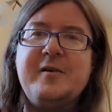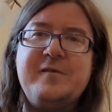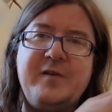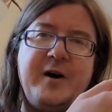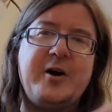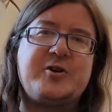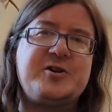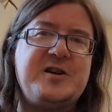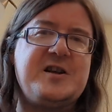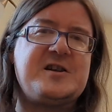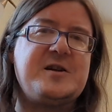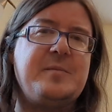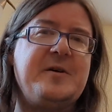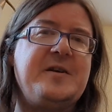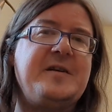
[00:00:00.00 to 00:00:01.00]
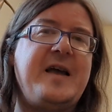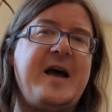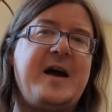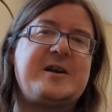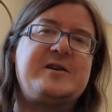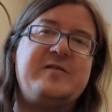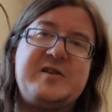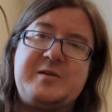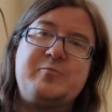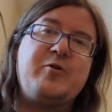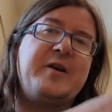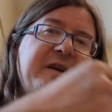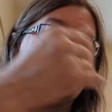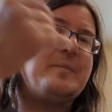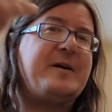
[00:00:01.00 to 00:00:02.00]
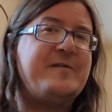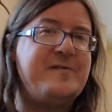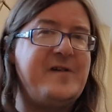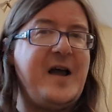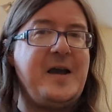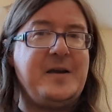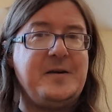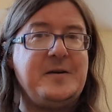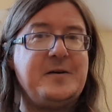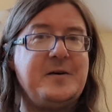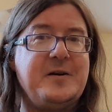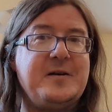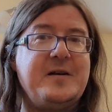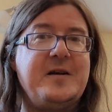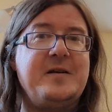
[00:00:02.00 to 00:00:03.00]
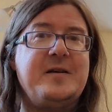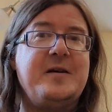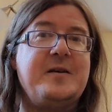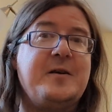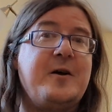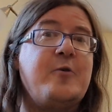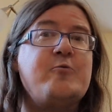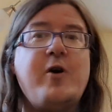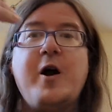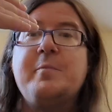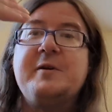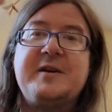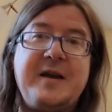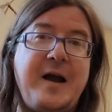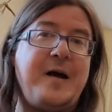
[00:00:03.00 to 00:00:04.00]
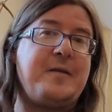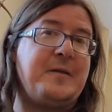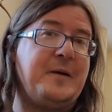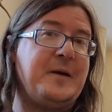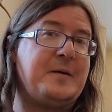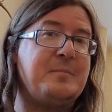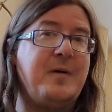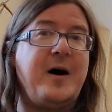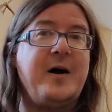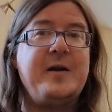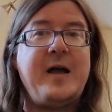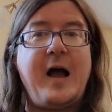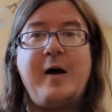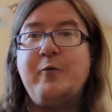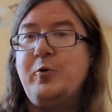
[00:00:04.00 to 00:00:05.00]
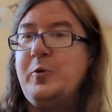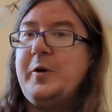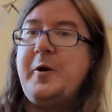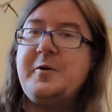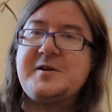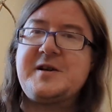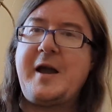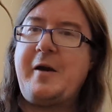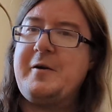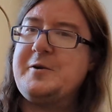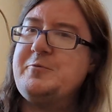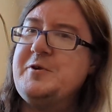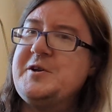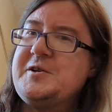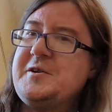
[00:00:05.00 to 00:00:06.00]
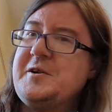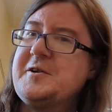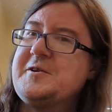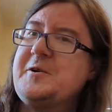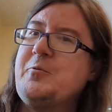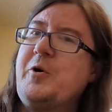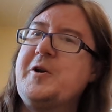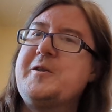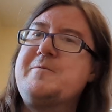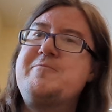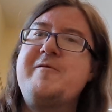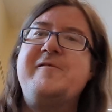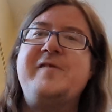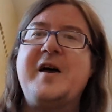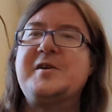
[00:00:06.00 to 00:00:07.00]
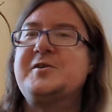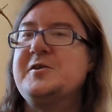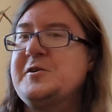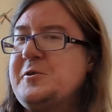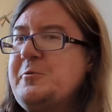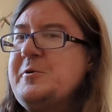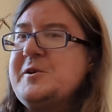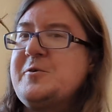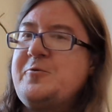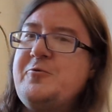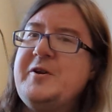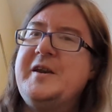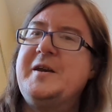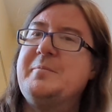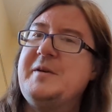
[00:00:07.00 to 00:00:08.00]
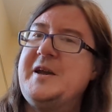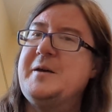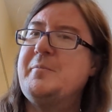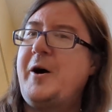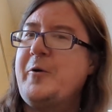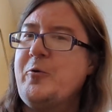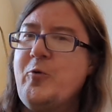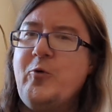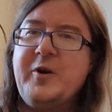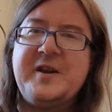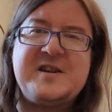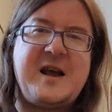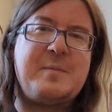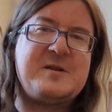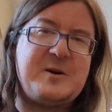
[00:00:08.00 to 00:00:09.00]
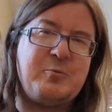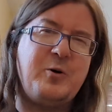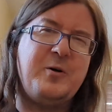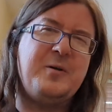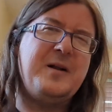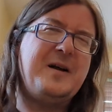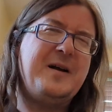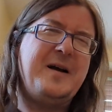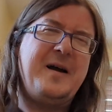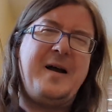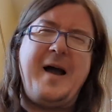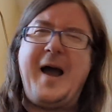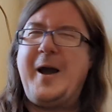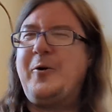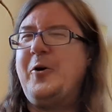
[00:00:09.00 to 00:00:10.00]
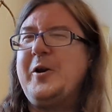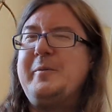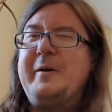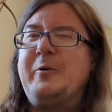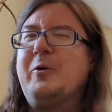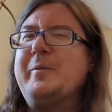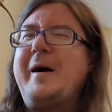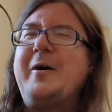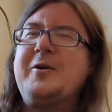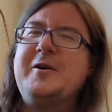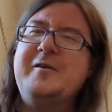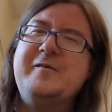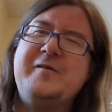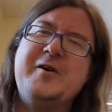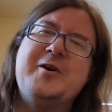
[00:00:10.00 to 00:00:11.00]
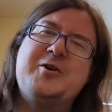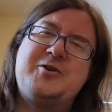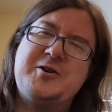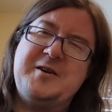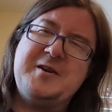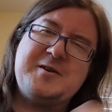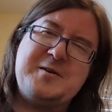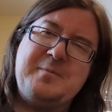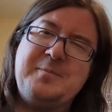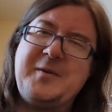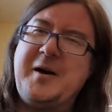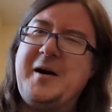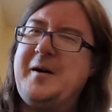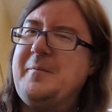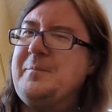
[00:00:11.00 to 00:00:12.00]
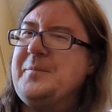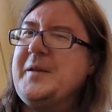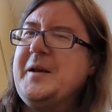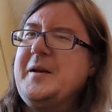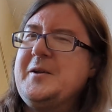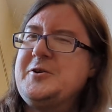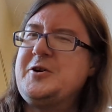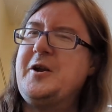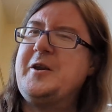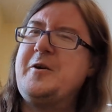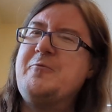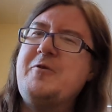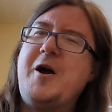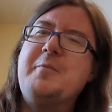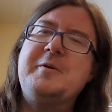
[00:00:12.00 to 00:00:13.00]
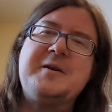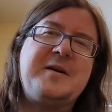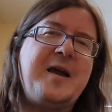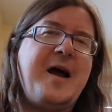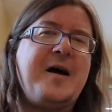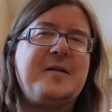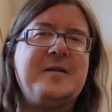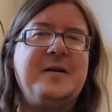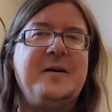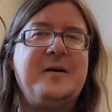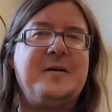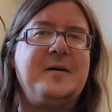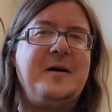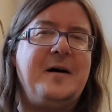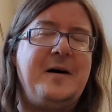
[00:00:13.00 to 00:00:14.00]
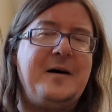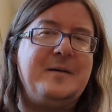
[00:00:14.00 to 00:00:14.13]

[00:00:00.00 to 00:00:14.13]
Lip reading: conversionism and activism, were a little bit vague, and a Roman Catholic might have all those characteristics. And one of the professors who was grilling me in my oral exam said, well, hang on a minute, what about conversionism? Surely a Roman Catholic